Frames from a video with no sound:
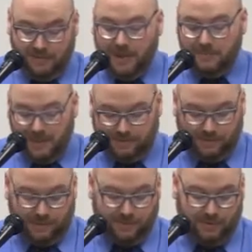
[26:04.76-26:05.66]
my
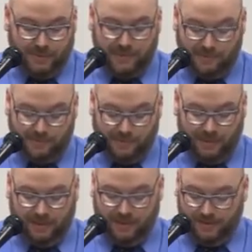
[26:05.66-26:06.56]
mentor, the person who
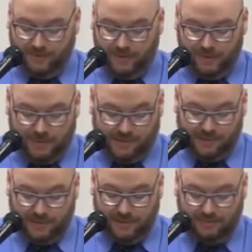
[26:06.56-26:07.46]
I loved very much
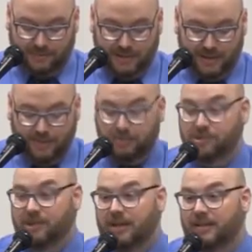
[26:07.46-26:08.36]
in life.
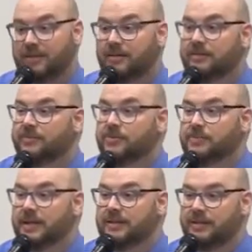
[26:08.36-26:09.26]
Brigit Kelly was
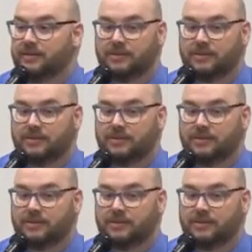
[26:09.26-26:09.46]
my teacher